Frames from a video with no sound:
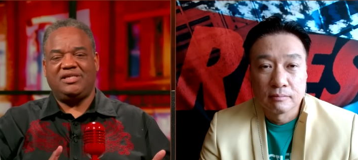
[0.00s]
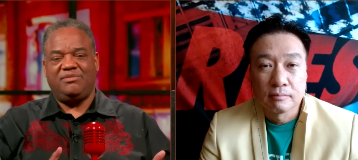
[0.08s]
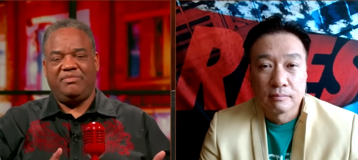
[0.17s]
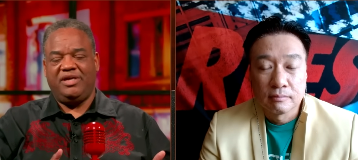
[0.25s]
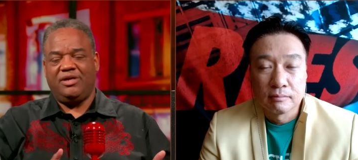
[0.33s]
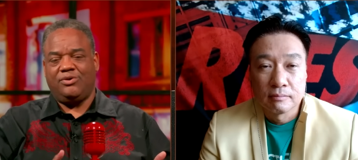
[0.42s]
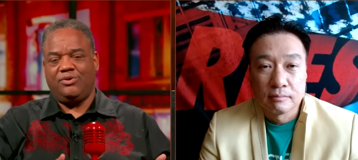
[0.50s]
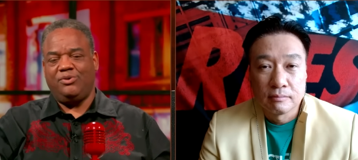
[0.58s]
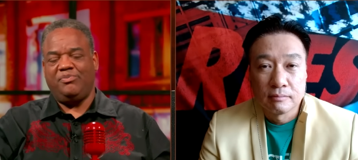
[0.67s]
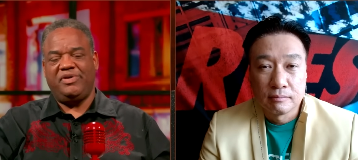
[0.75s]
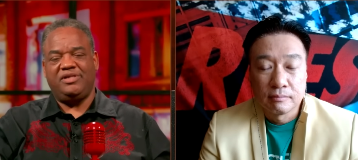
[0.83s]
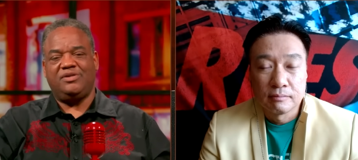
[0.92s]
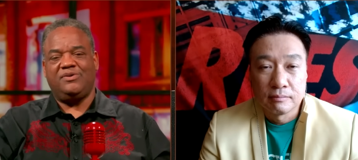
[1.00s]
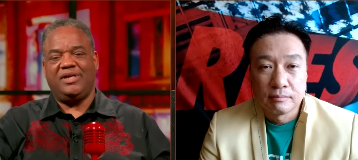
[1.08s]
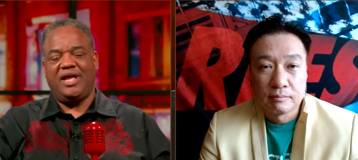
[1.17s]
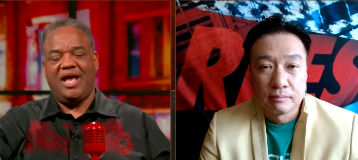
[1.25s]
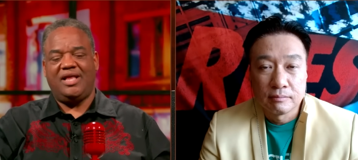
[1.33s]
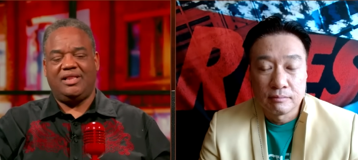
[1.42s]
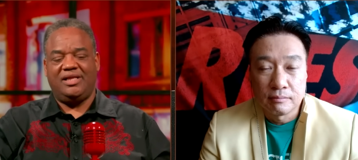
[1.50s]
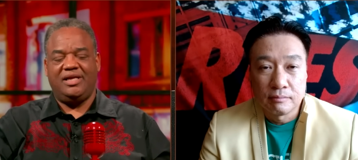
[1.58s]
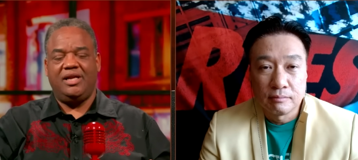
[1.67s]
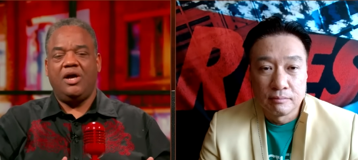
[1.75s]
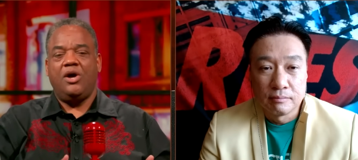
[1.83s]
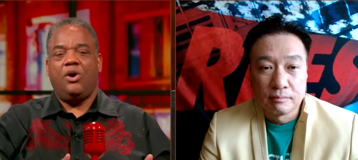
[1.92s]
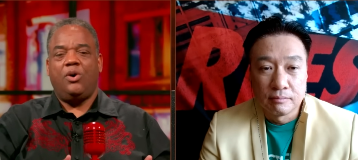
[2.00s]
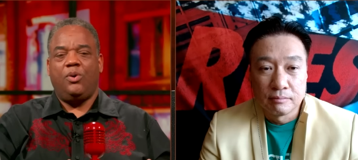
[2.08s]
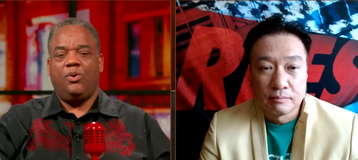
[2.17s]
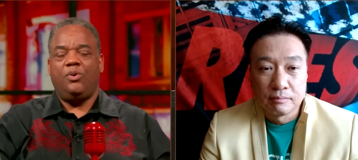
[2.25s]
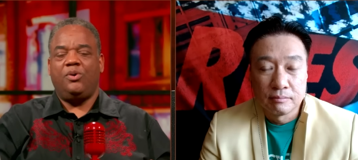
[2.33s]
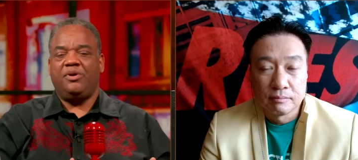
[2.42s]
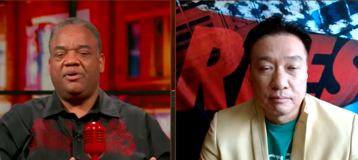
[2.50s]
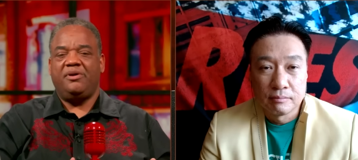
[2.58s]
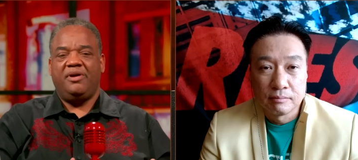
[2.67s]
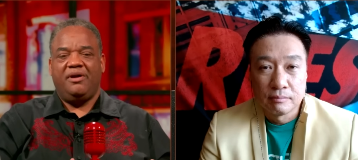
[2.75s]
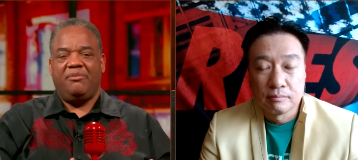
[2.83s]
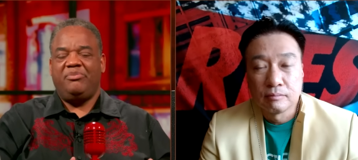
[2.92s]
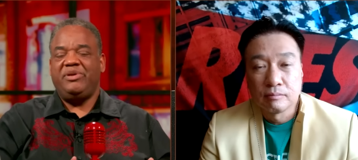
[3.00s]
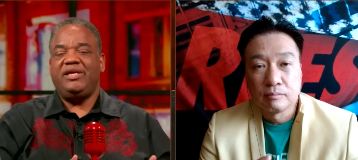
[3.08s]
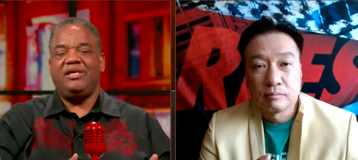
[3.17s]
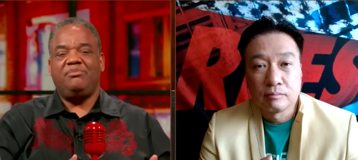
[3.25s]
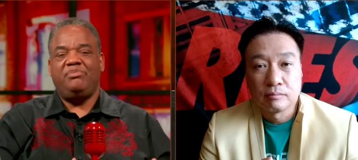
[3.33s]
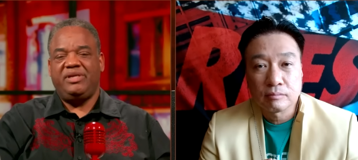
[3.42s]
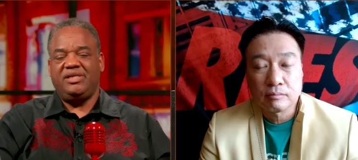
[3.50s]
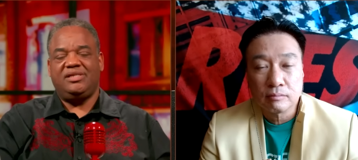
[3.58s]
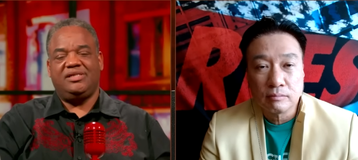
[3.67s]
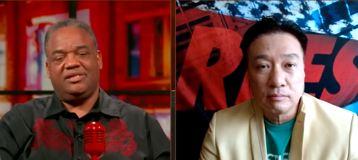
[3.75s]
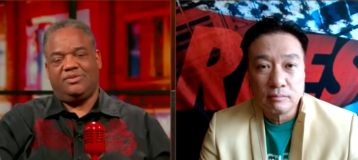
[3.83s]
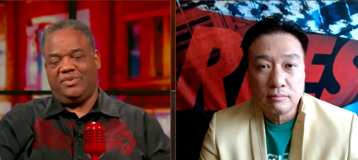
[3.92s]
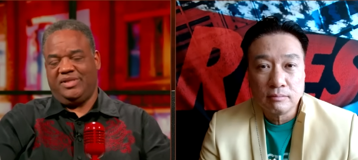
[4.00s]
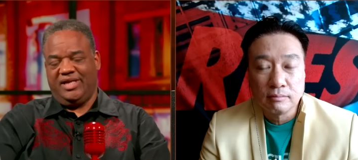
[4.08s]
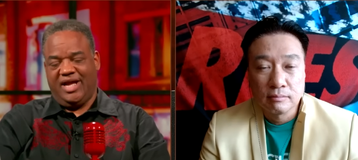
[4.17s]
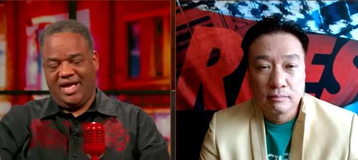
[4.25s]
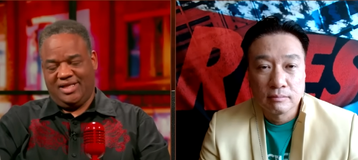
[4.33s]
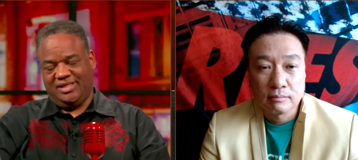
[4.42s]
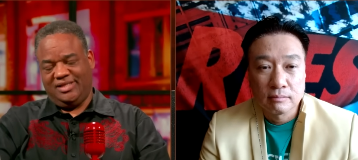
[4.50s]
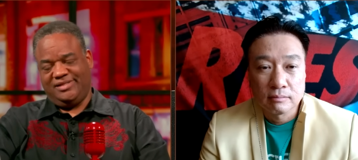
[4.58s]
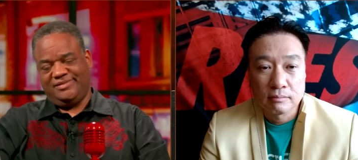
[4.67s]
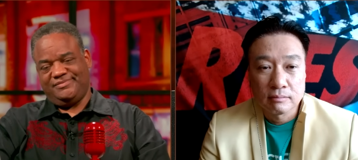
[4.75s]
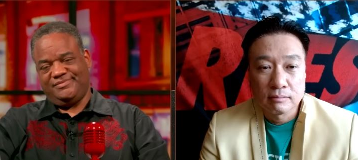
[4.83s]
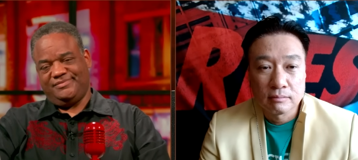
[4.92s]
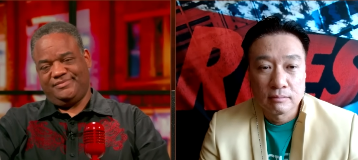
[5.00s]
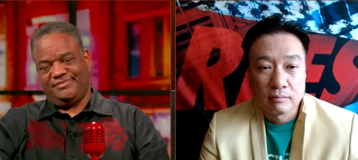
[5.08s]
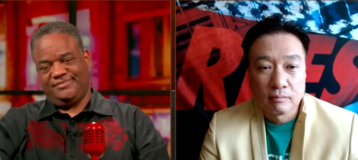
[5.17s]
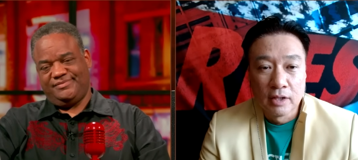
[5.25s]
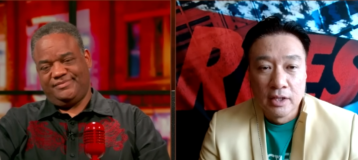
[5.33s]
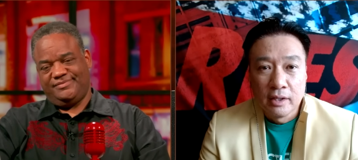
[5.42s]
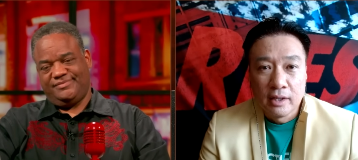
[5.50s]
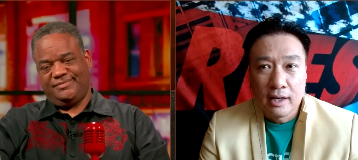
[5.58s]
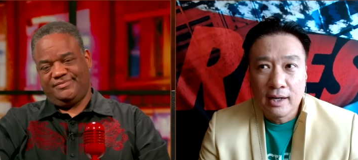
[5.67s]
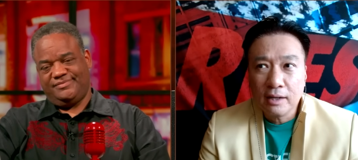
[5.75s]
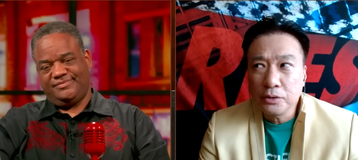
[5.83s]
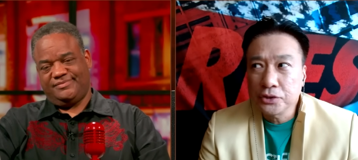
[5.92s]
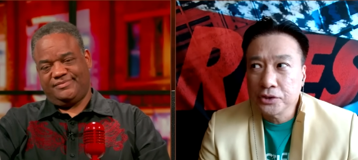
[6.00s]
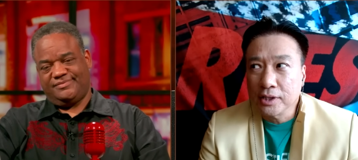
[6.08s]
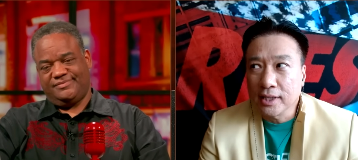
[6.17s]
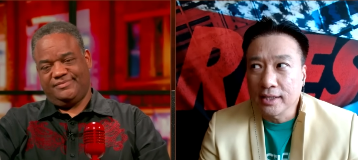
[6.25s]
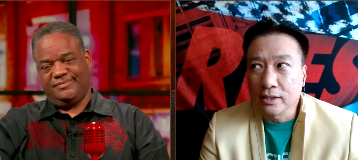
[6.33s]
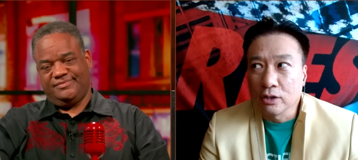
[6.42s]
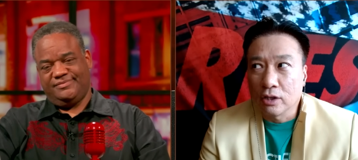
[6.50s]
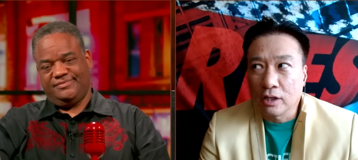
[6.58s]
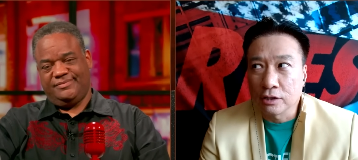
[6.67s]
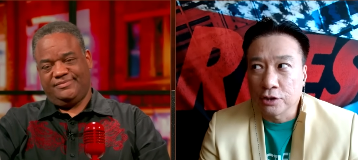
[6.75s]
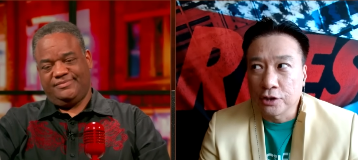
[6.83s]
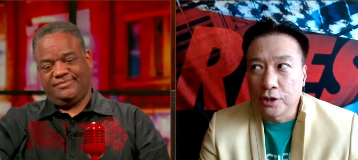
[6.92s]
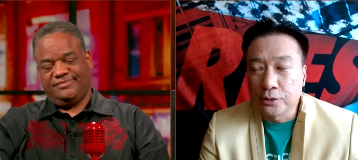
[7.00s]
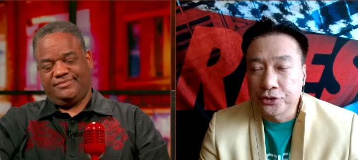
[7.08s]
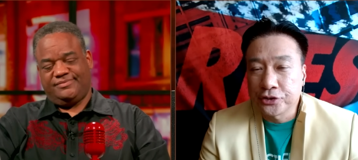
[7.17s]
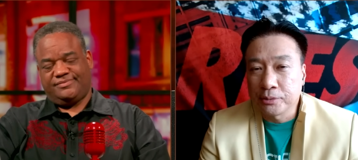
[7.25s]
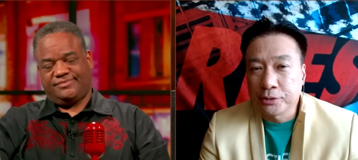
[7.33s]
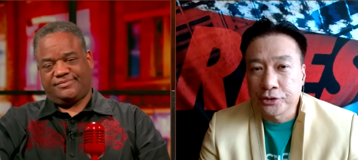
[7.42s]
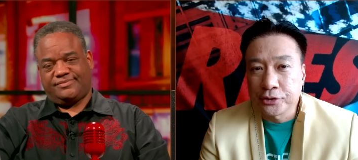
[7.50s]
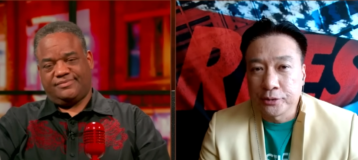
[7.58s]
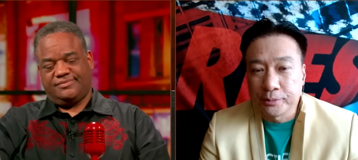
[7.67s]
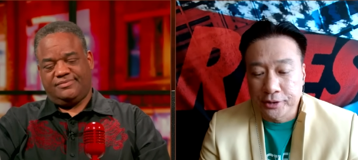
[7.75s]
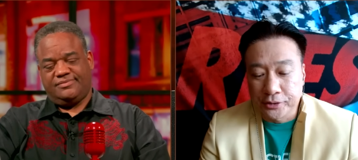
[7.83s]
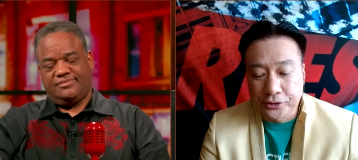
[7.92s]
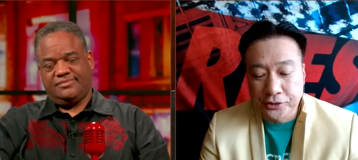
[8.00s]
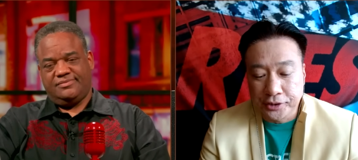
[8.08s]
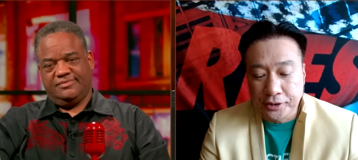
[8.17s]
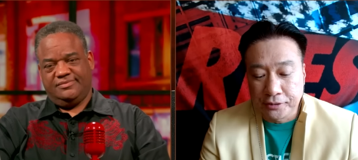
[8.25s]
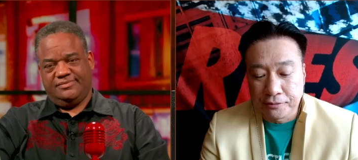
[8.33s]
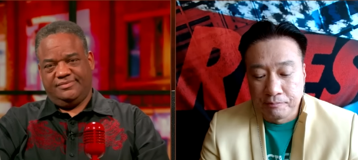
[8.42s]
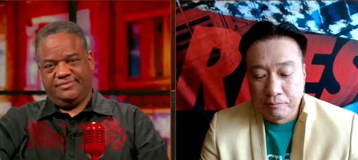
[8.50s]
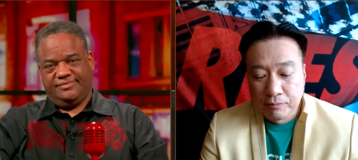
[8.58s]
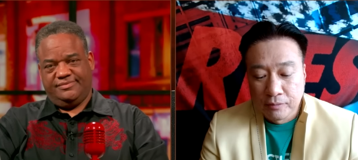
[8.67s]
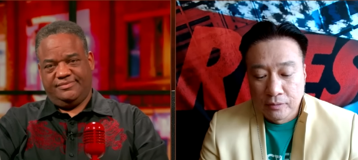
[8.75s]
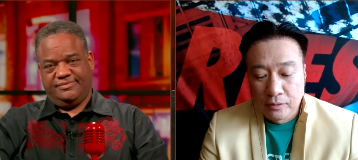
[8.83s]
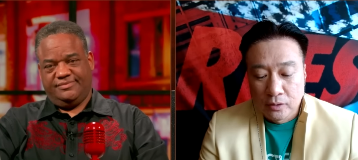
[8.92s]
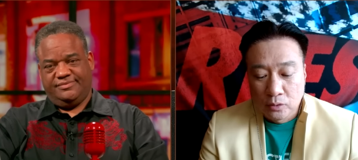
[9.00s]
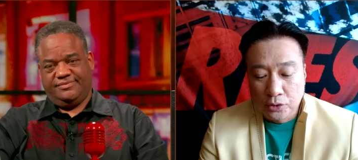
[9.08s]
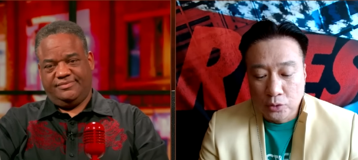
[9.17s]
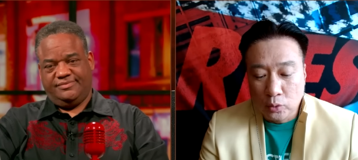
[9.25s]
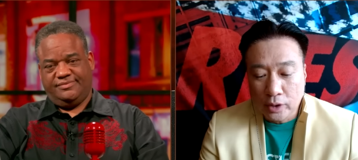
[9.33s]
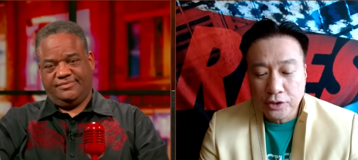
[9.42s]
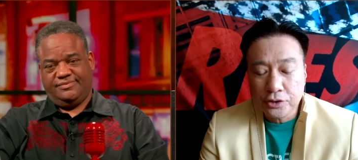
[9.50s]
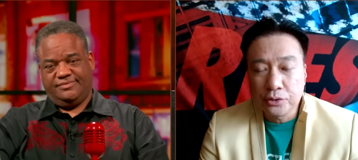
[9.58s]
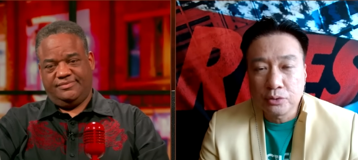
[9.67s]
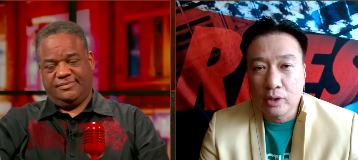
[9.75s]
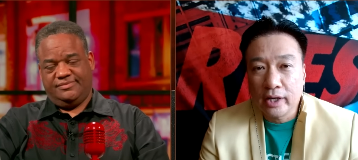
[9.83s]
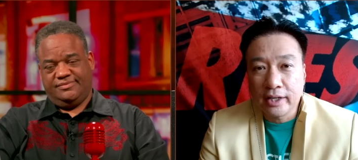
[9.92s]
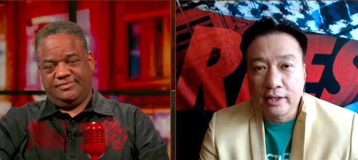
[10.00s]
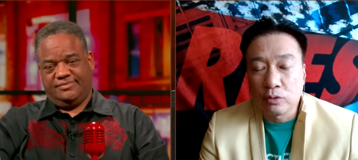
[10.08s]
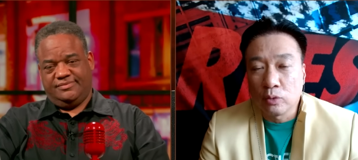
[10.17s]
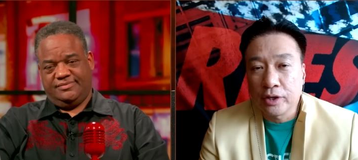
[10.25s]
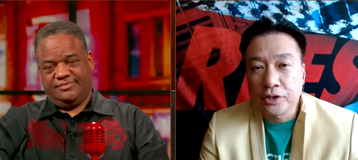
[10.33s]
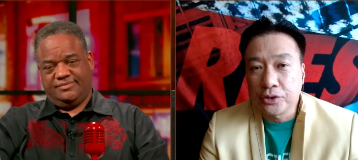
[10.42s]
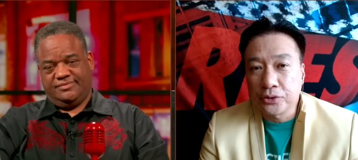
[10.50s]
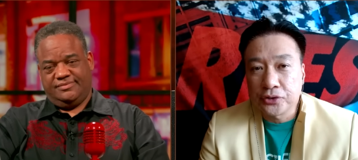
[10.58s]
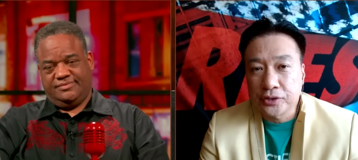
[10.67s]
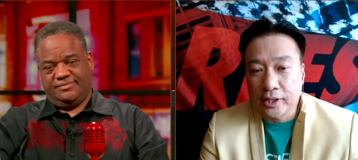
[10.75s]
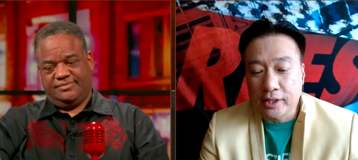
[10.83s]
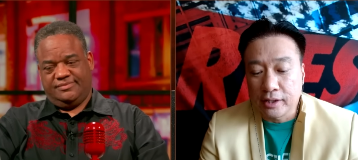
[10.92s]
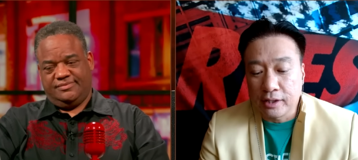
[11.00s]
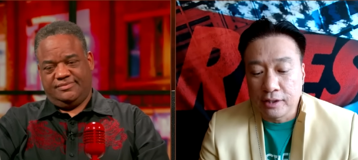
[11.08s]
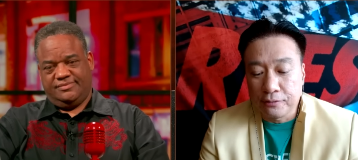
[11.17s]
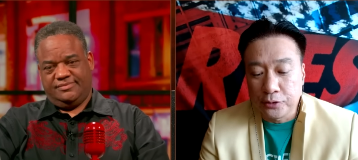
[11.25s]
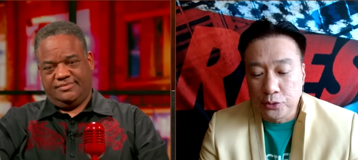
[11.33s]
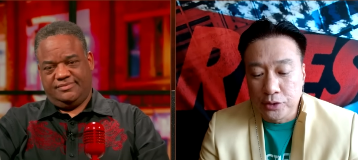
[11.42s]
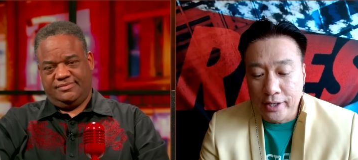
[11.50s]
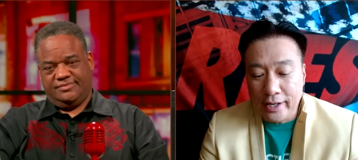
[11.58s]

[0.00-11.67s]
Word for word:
Speaker 1: should be a groupie to an athlete or be in business with an athlete.
Speaker 2: I was taught long ago, and someone told me, go, Steve, with what you write and what you say, if you